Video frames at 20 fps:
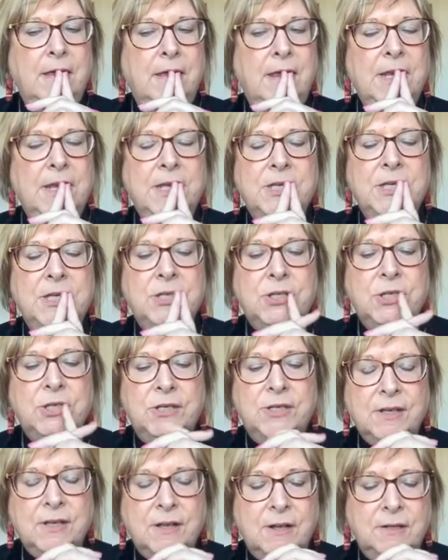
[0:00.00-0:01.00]
In
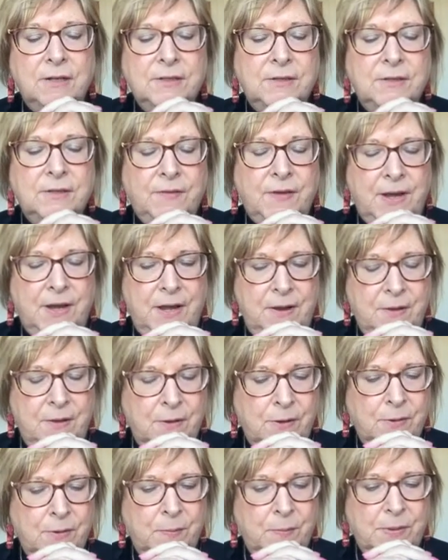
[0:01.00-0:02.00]
addition to cultivating
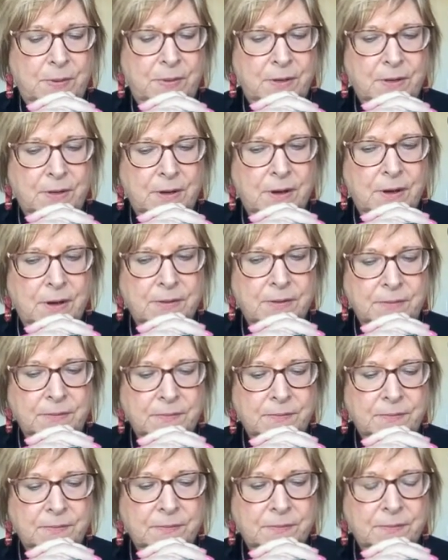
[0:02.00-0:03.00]
hope in the
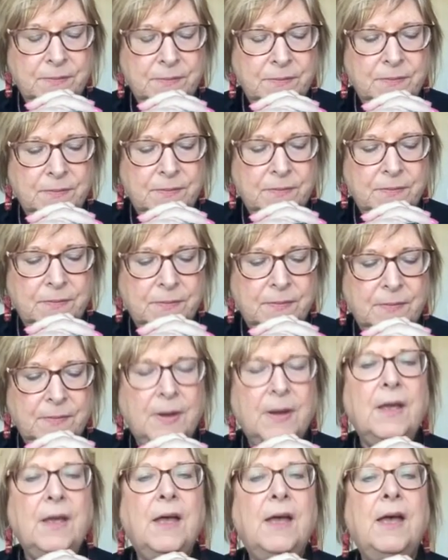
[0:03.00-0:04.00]
garden,
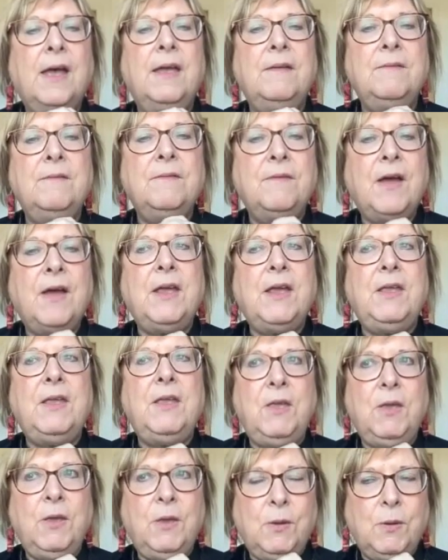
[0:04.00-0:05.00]
I invite
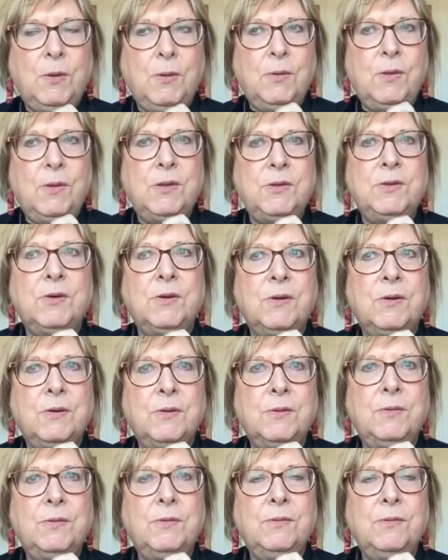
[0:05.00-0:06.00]
you in your
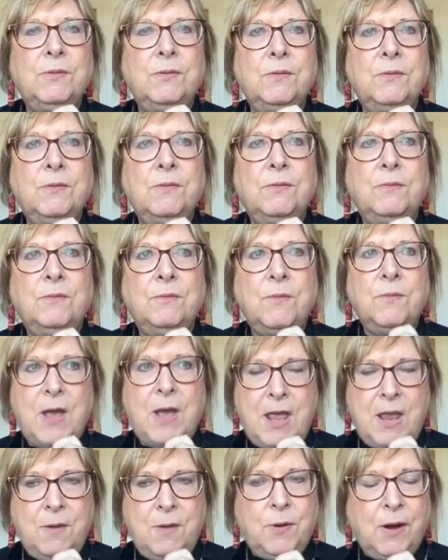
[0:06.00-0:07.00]
own
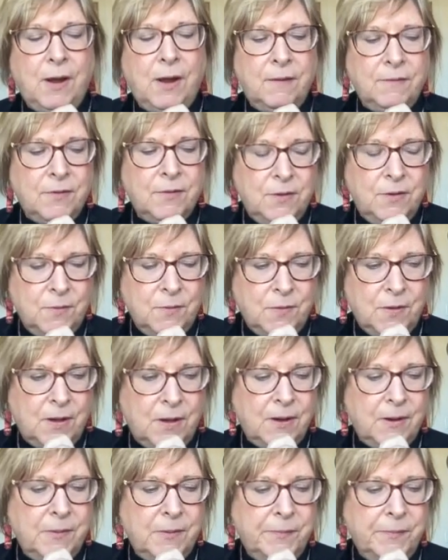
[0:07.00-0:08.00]
way, wherever you
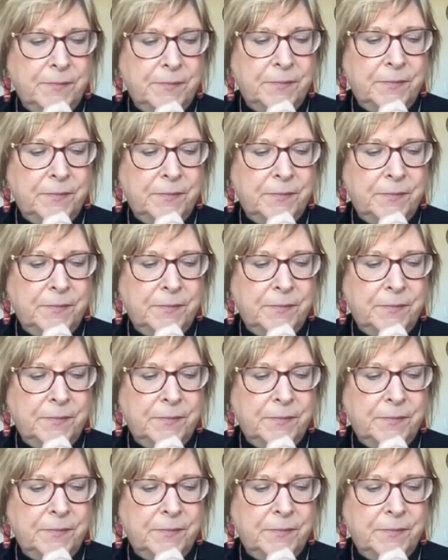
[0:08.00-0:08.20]
are,